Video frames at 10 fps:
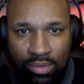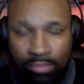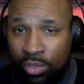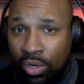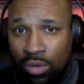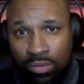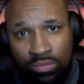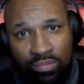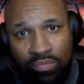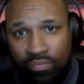bro,
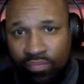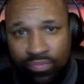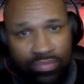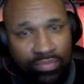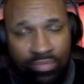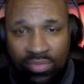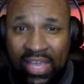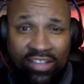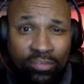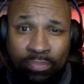
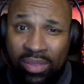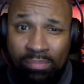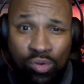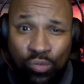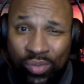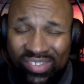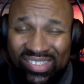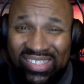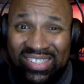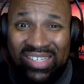that spin move was
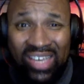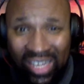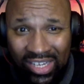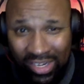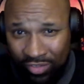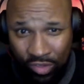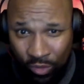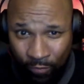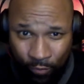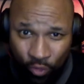killing us in
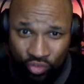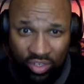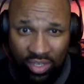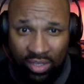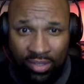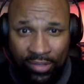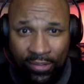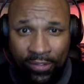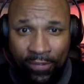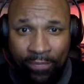your first year.
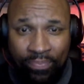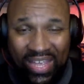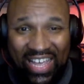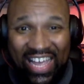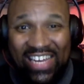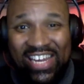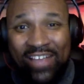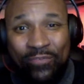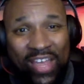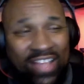And Knicks
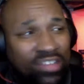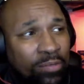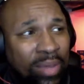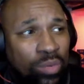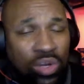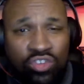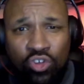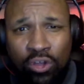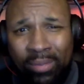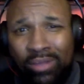fans, everybody want to
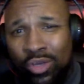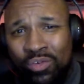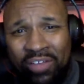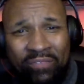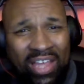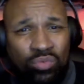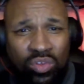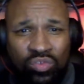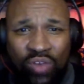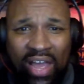talk about, yo, Knicks fans
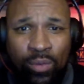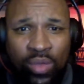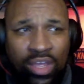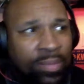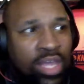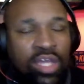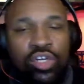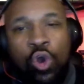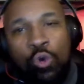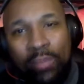wasn't riding with him.
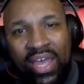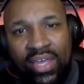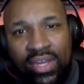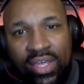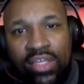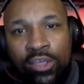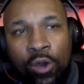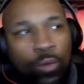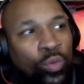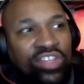No, man.
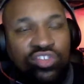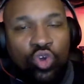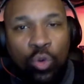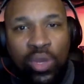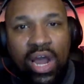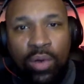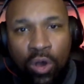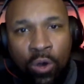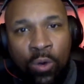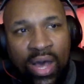Yo, we saw with our
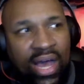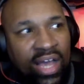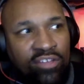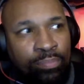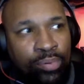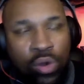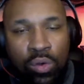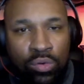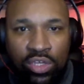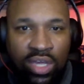own eyes,
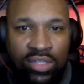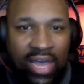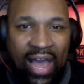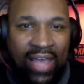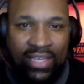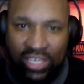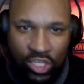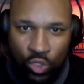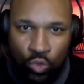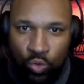bro. The
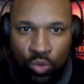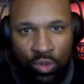IQ,